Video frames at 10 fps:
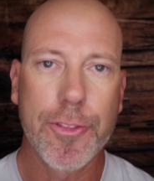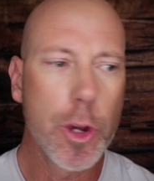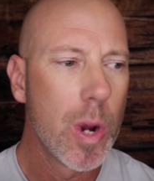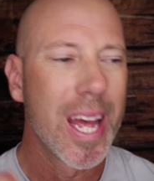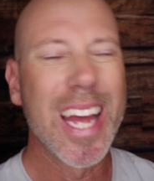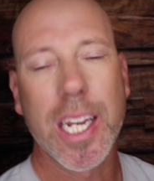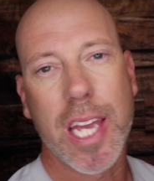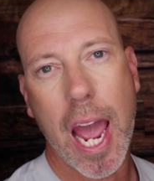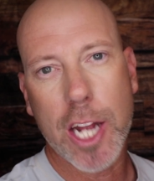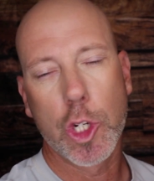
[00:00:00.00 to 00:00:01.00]
if you
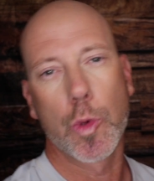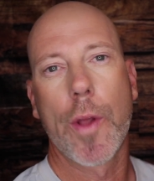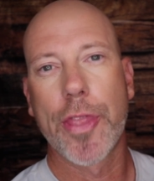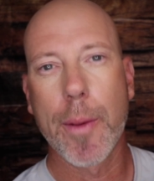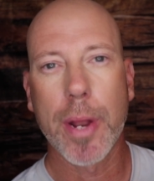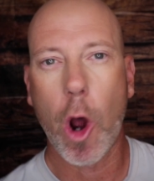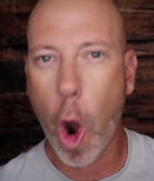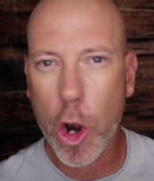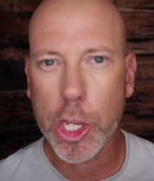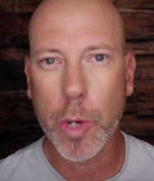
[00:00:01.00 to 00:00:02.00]
engaged with them in
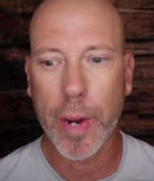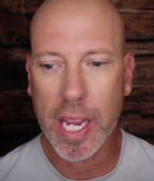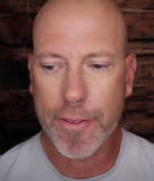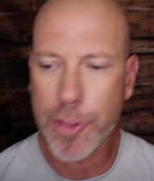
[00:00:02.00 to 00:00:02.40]
arguing,